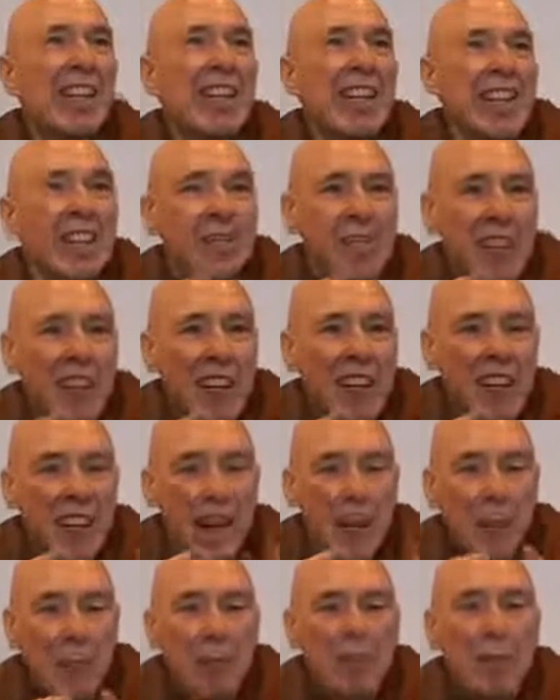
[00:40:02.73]
he's very
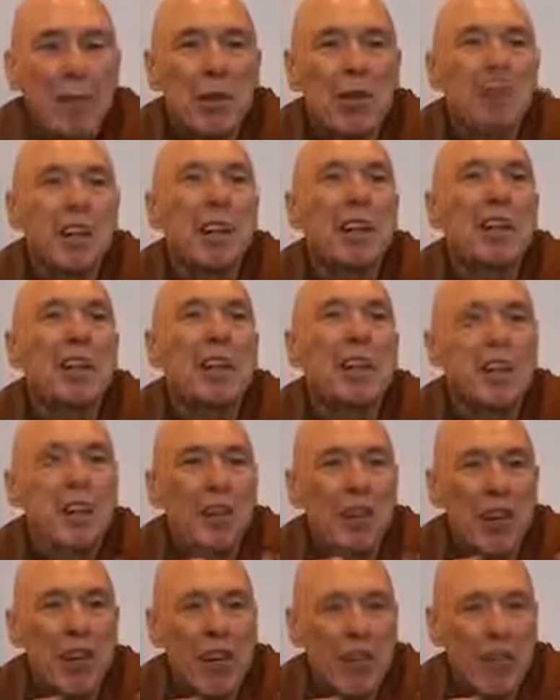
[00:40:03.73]
humble,
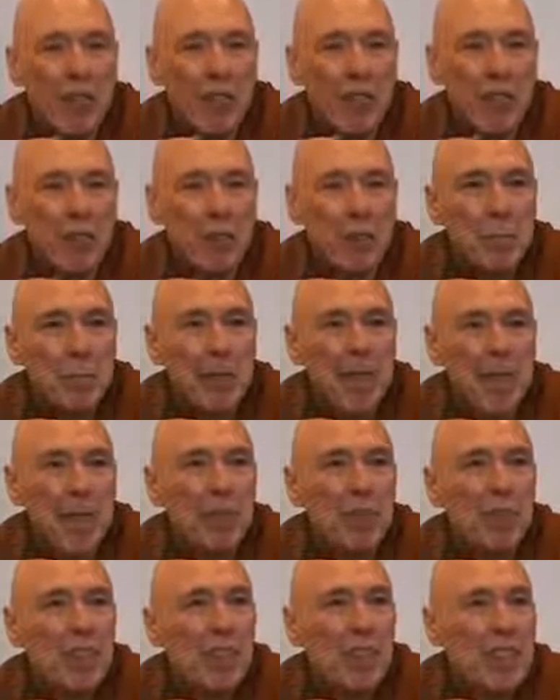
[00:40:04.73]
very
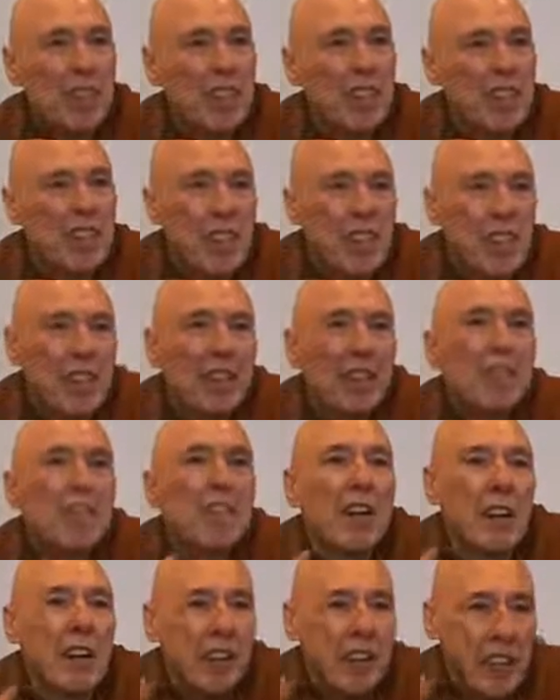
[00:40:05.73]
respectful,
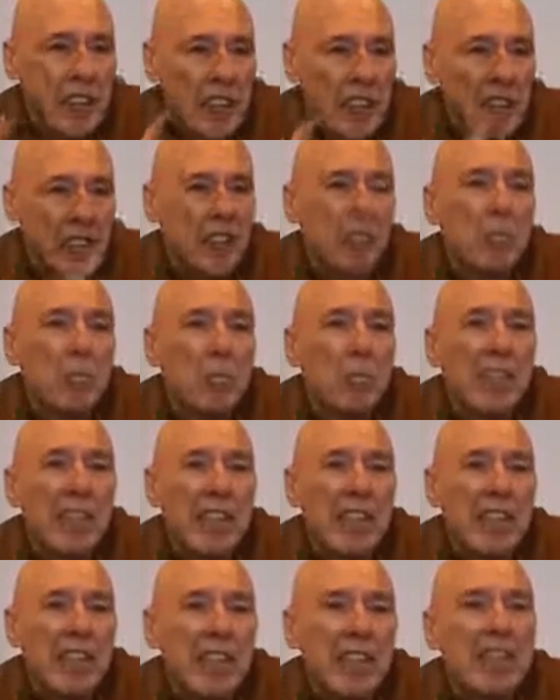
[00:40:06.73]
very
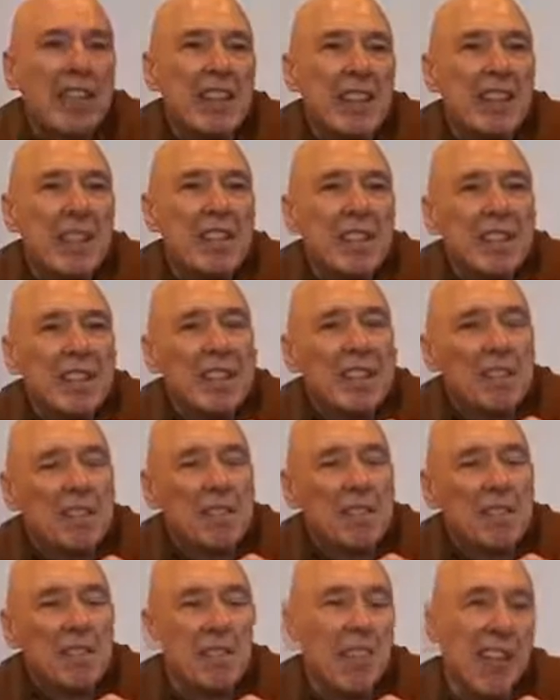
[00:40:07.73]
obedient,
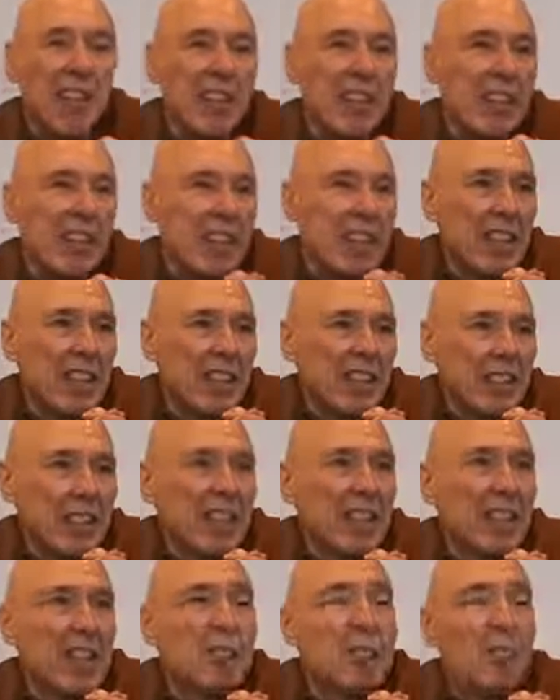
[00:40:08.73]
very
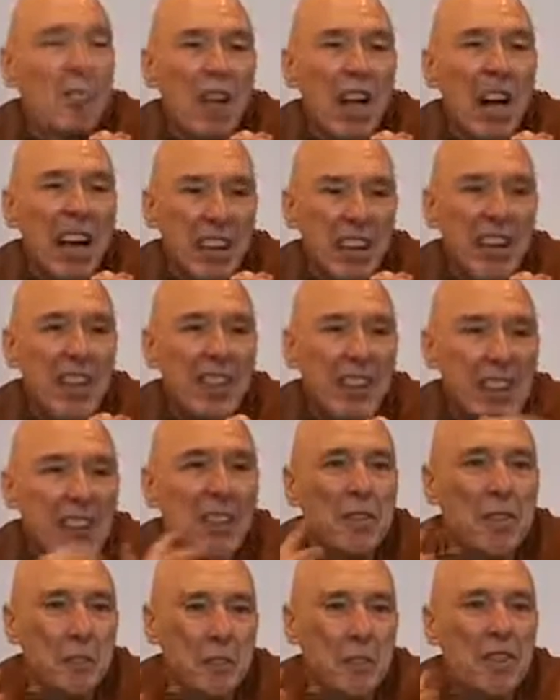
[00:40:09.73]
compliant
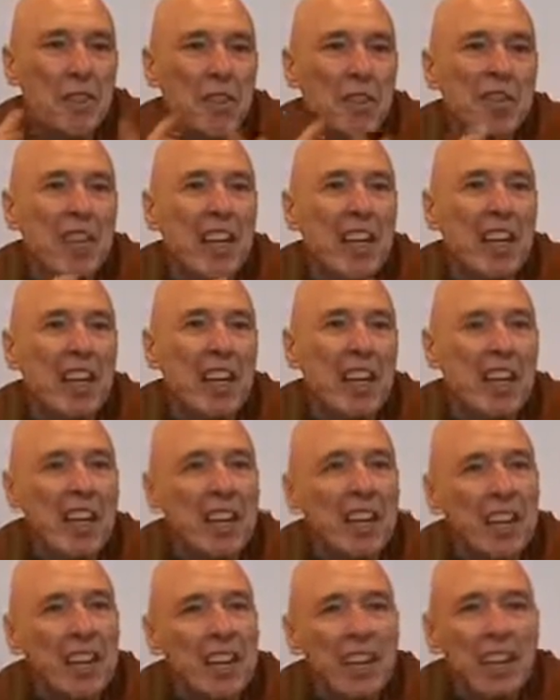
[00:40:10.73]
with the
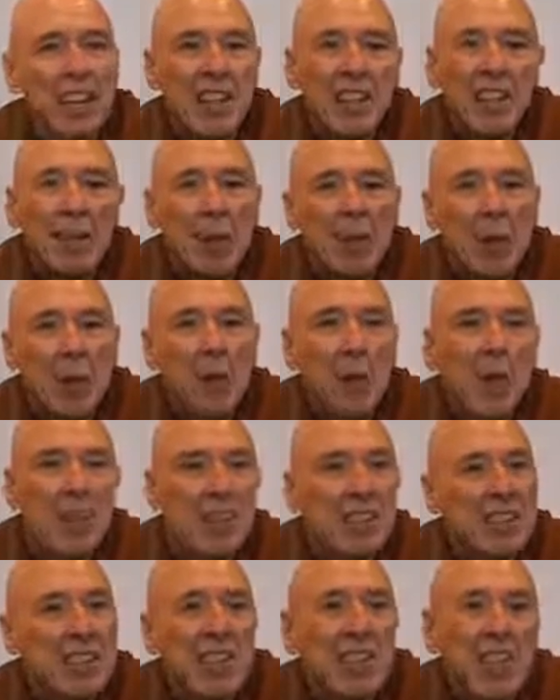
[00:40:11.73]
training. But
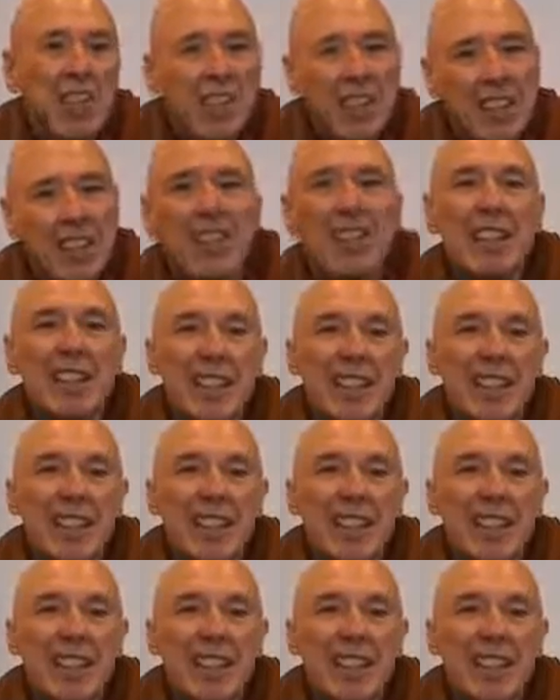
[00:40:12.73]
once he